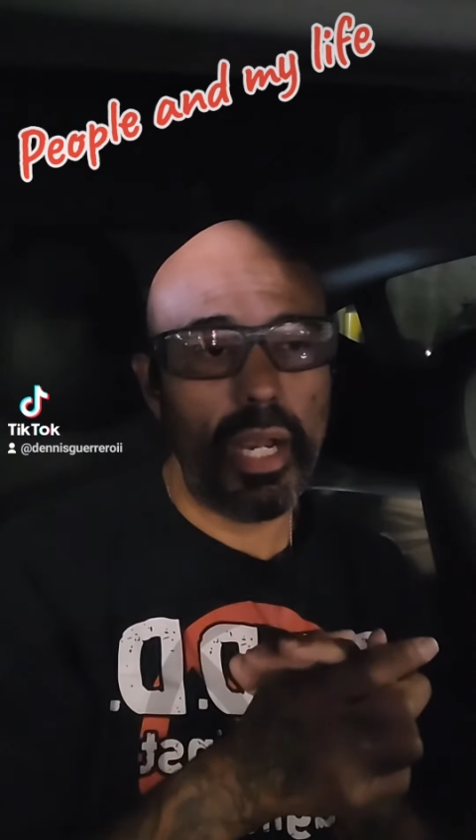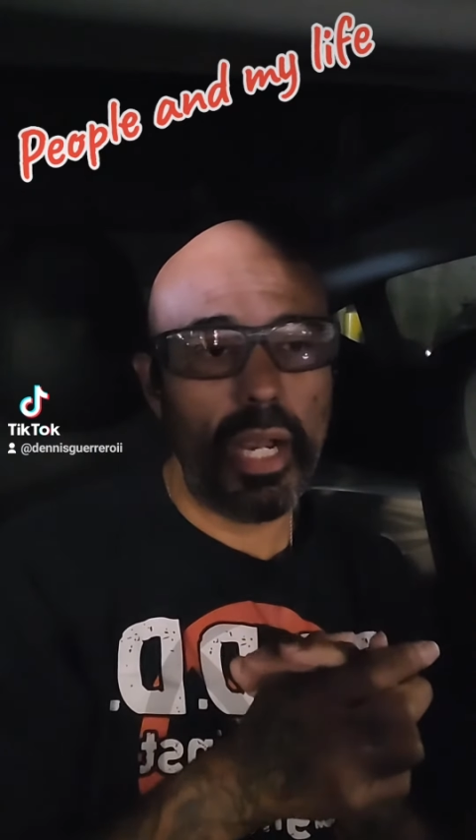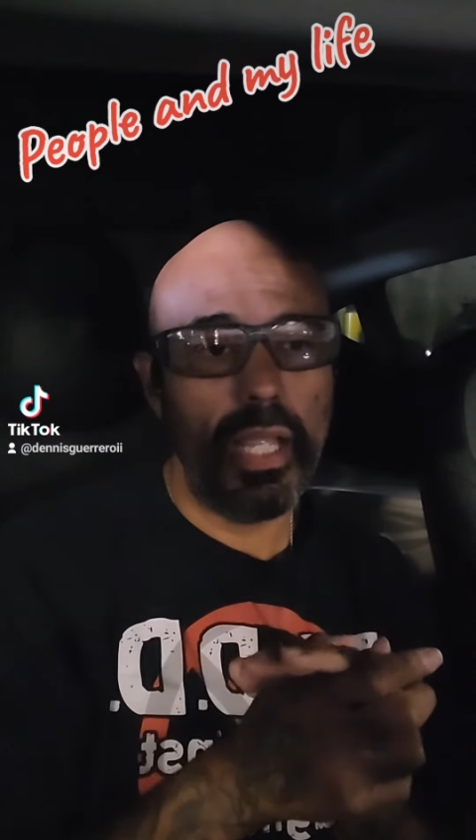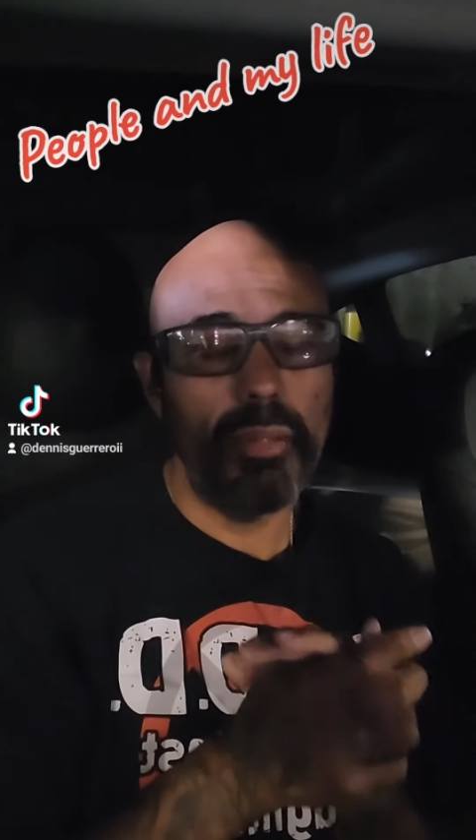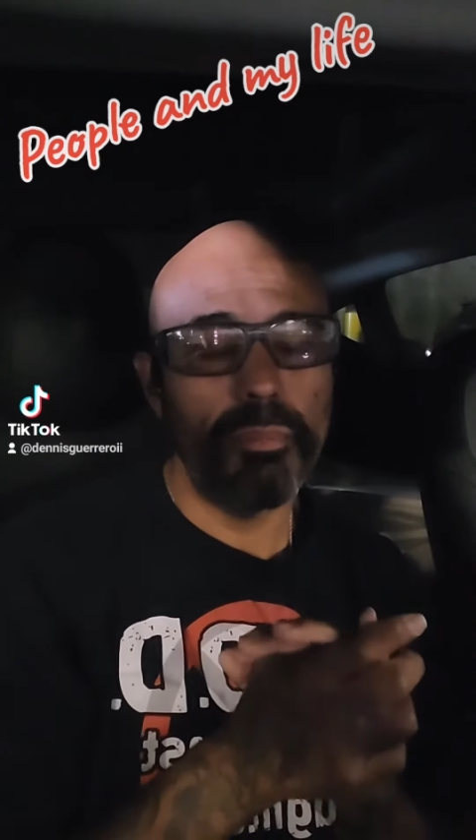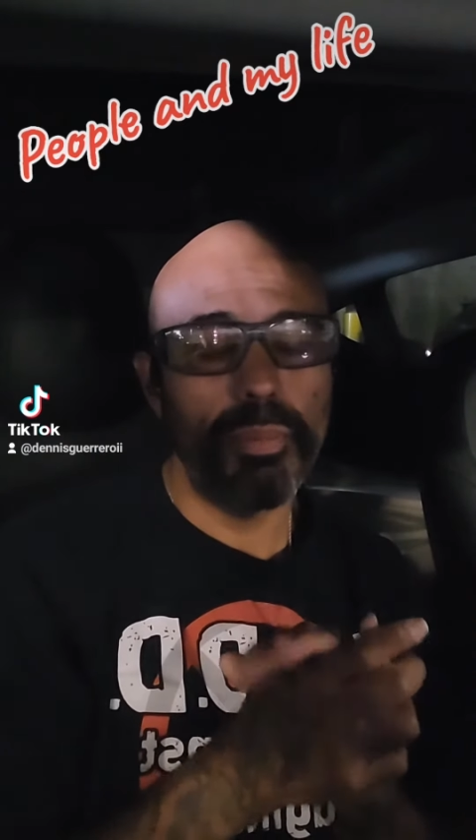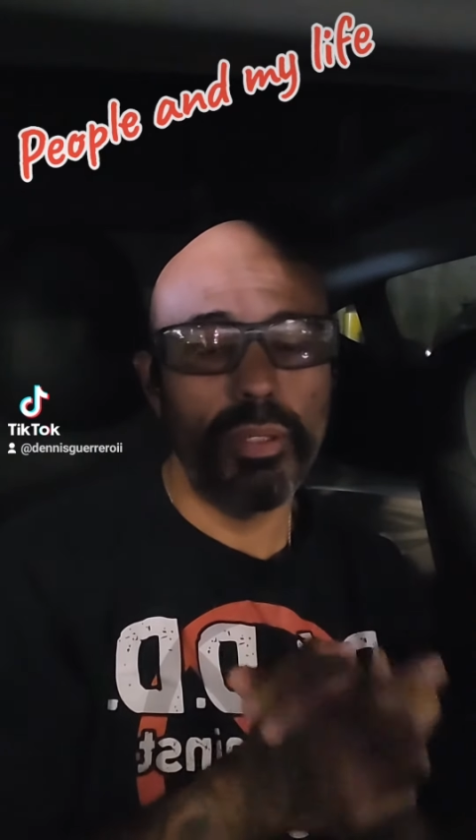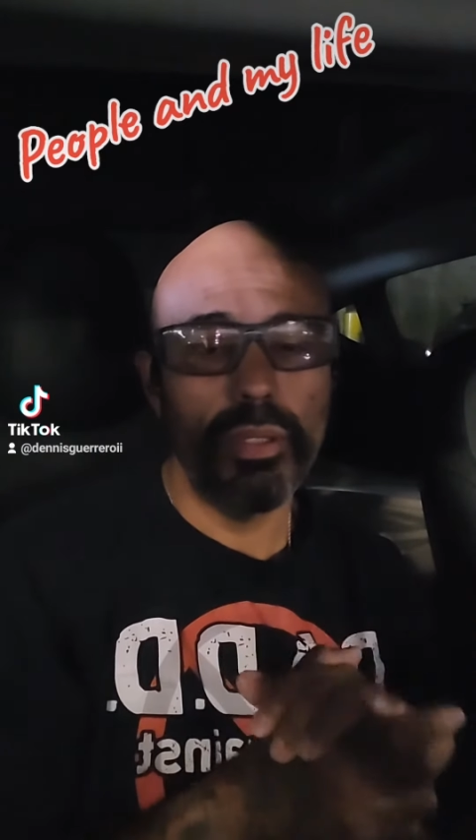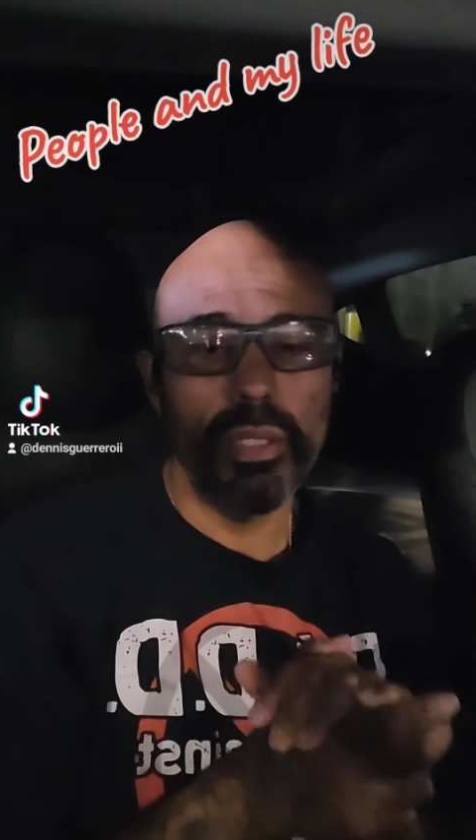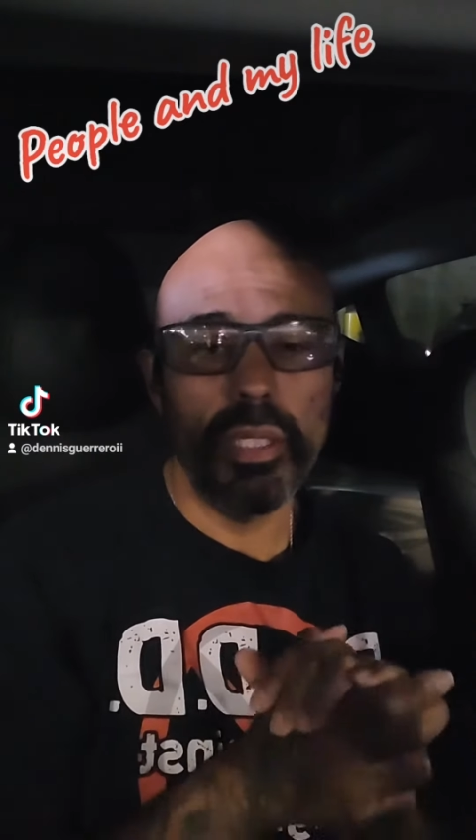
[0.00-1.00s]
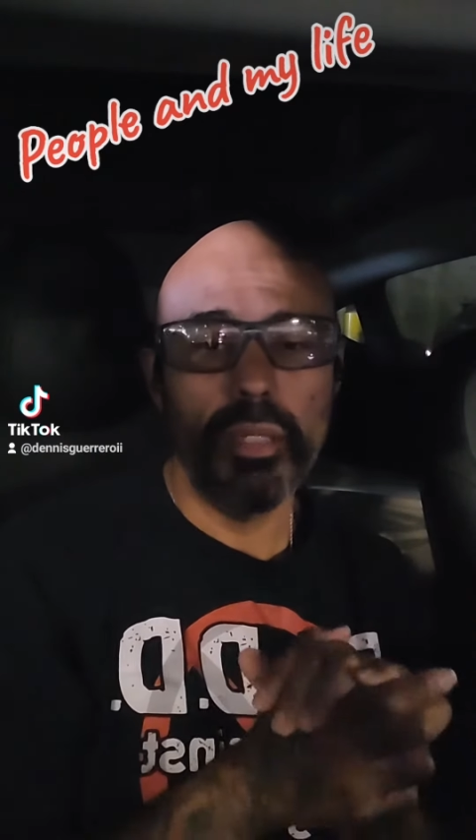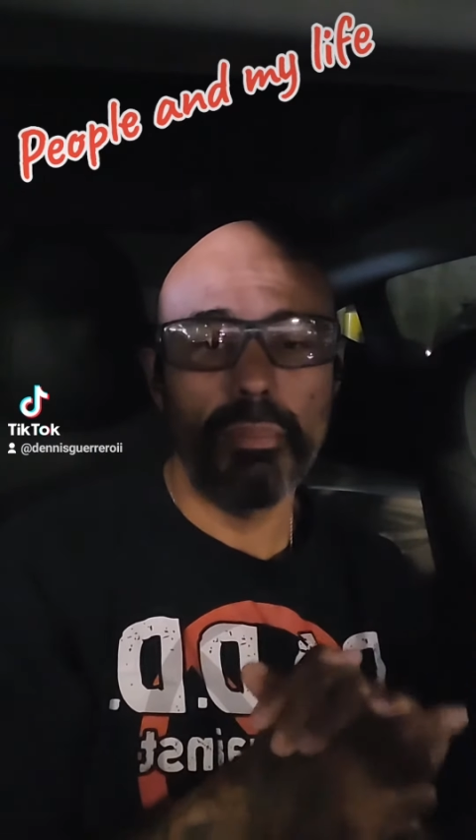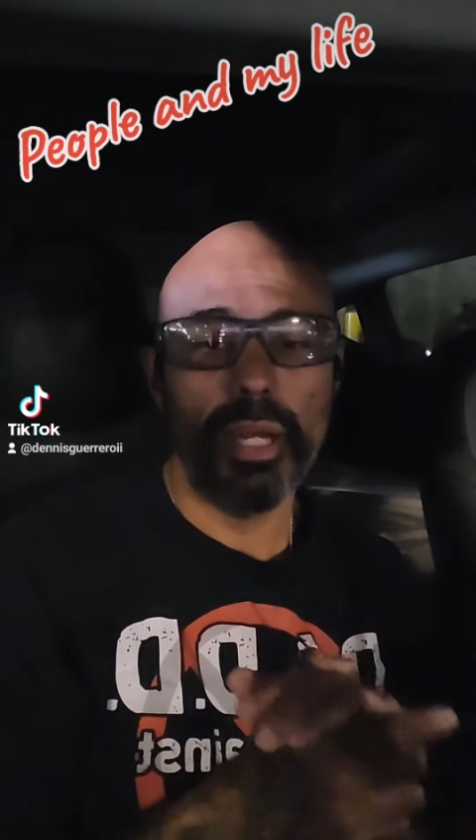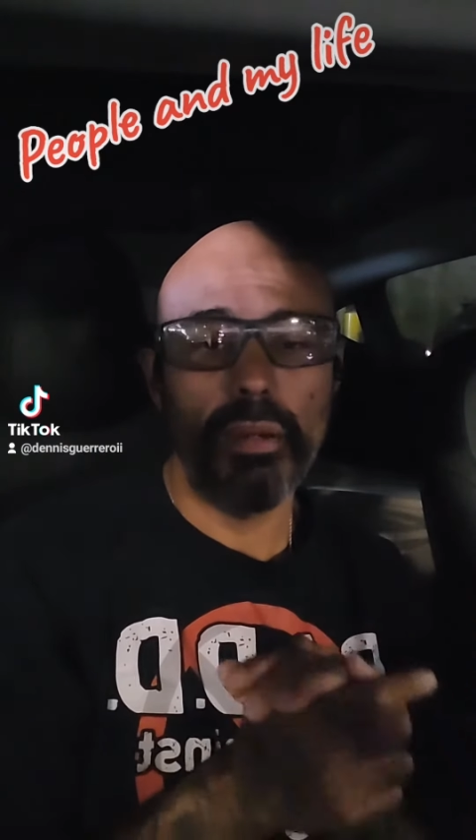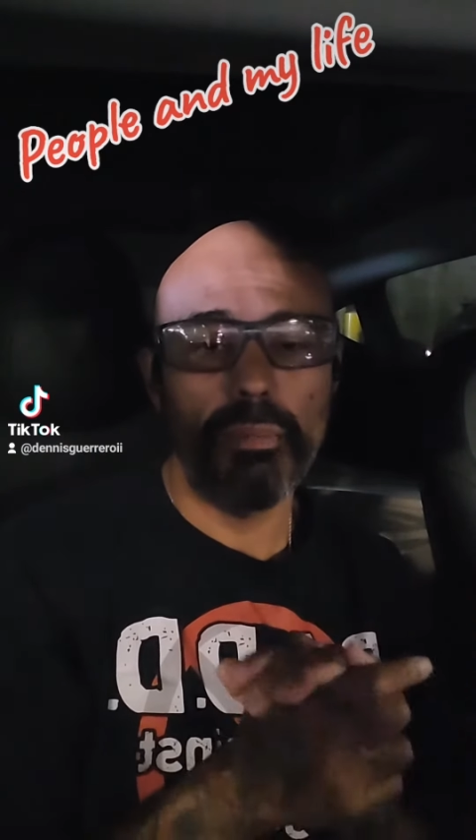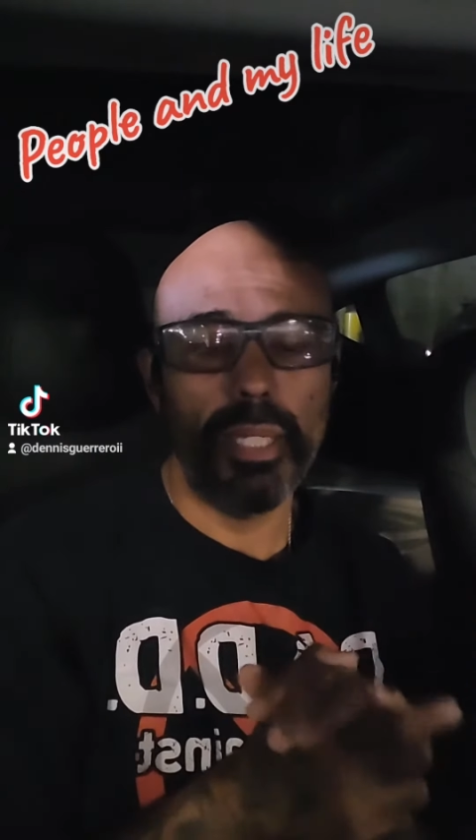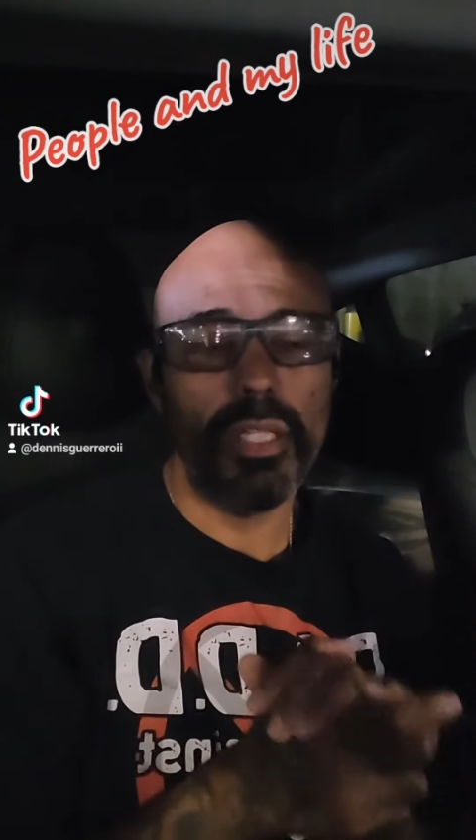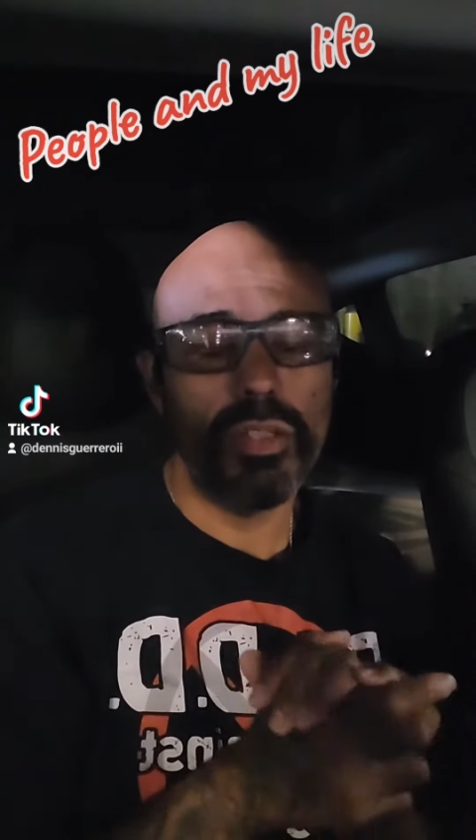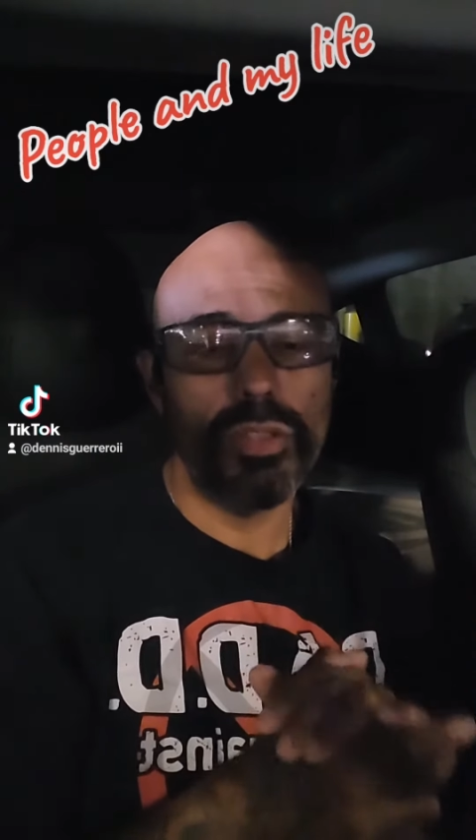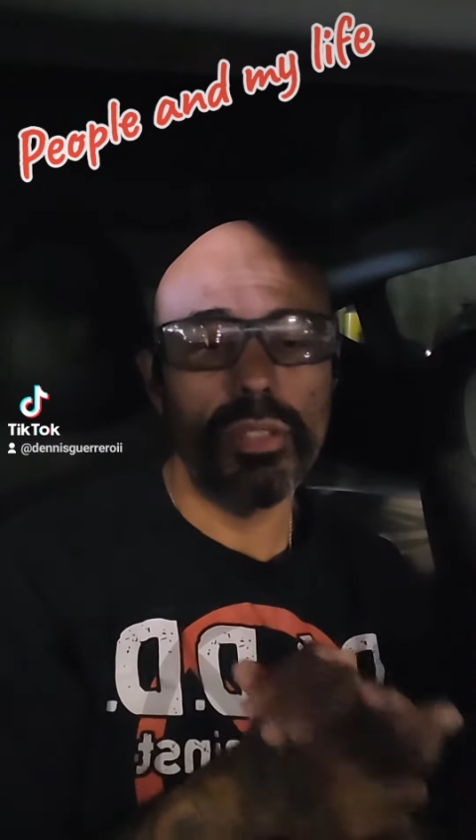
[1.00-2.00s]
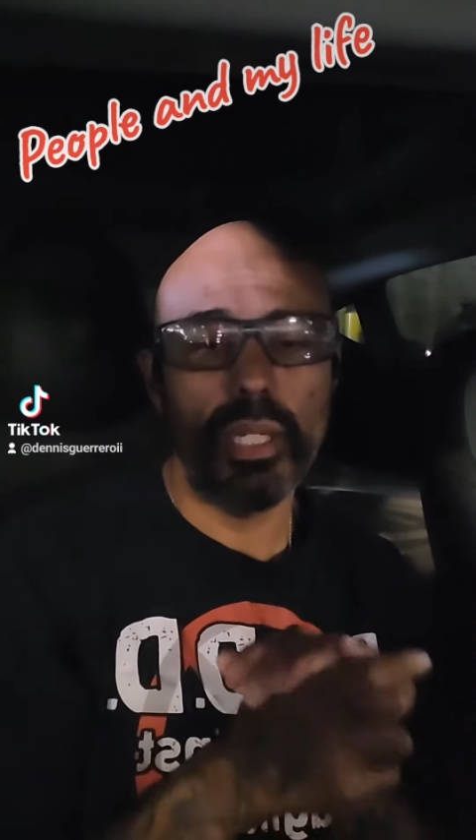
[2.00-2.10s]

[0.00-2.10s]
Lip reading: I am purely about making sure